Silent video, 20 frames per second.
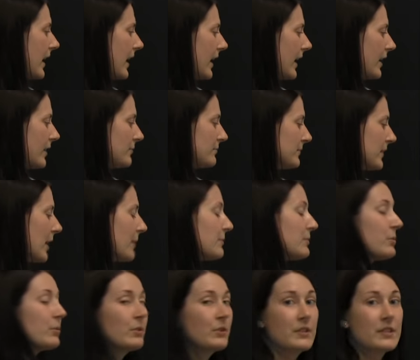um,
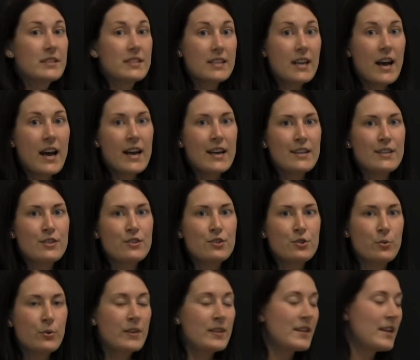up toward the sky to
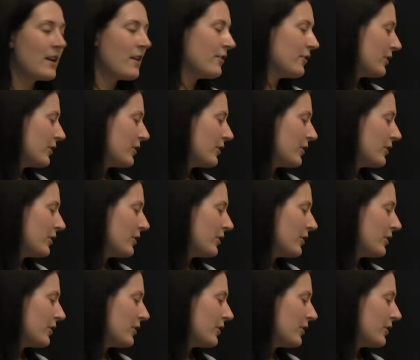join the